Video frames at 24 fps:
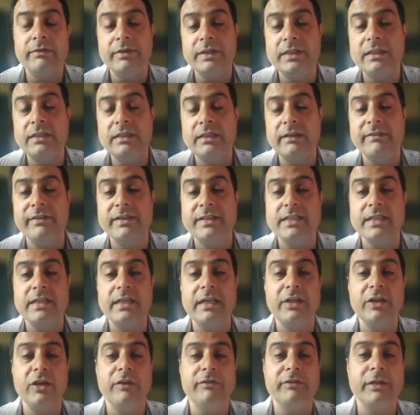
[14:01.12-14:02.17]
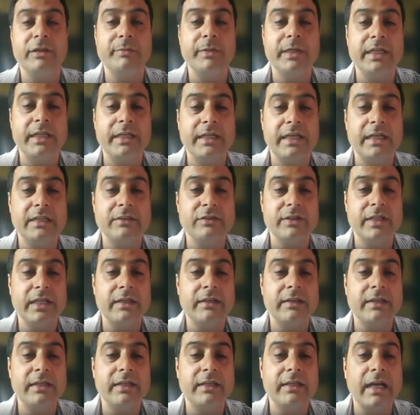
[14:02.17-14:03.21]
within the vicinity of urban areas, you
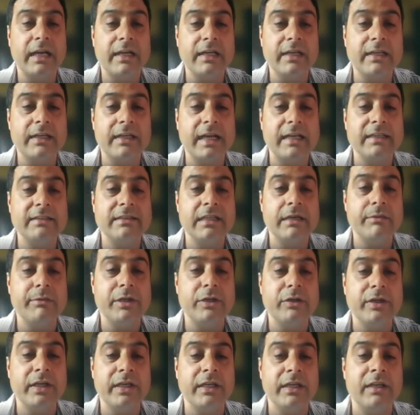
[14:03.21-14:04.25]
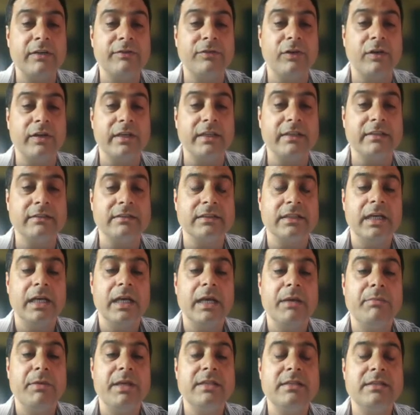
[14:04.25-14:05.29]
can categorize them into inner forests,
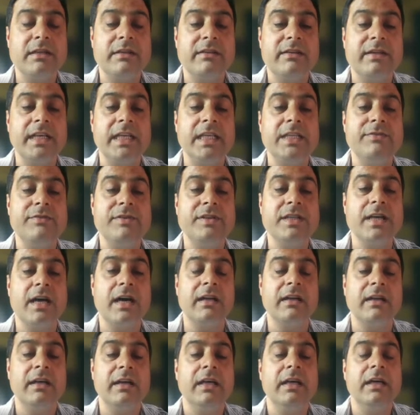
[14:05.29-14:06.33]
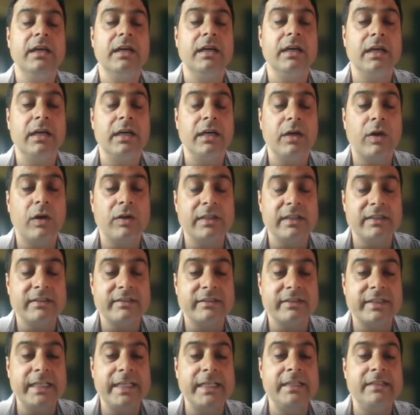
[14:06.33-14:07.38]
means the trees which are on the
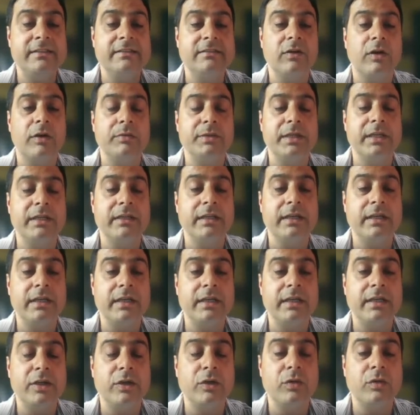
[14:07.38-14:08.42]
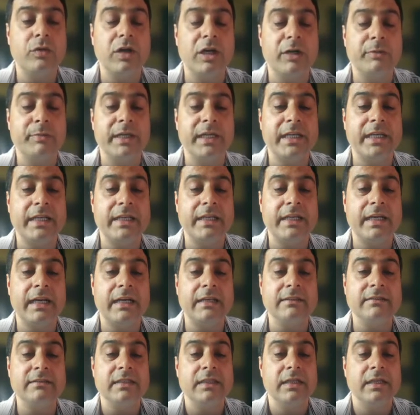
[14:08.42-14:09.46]
streets of the urban
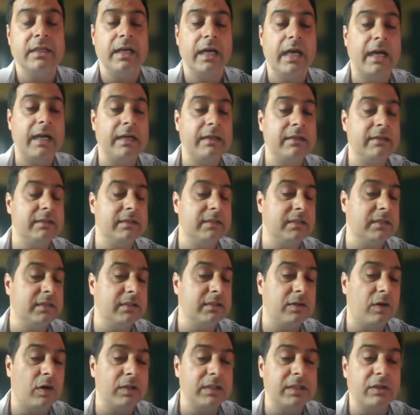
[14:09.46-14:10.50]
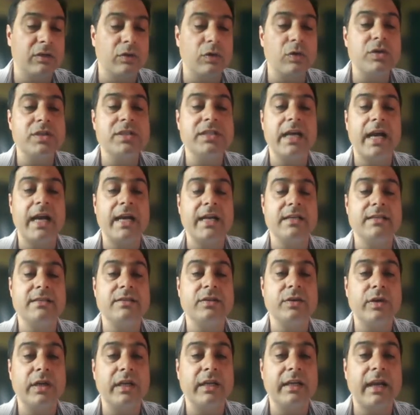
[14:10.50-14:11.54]
areas, and on the roadsides,
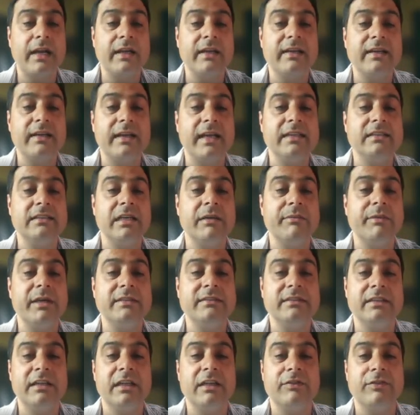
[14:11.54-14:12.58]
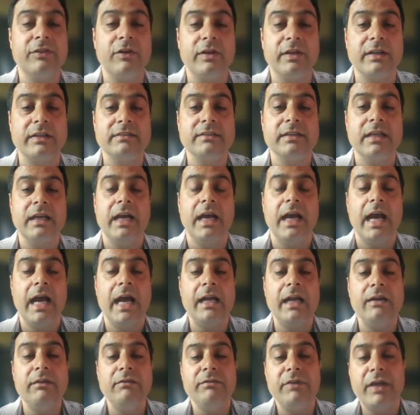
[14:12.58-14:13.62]
you can categorize them as inner forest.
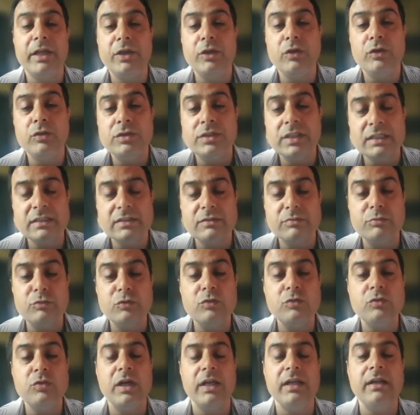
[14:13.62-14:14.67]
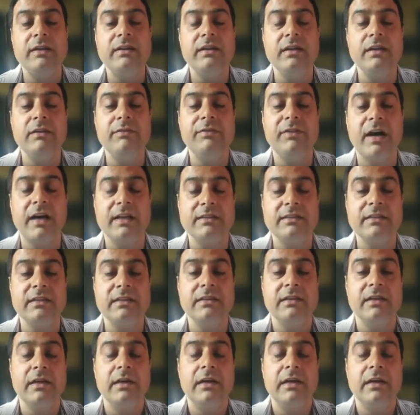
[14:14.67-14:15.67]
And when you just move a little farther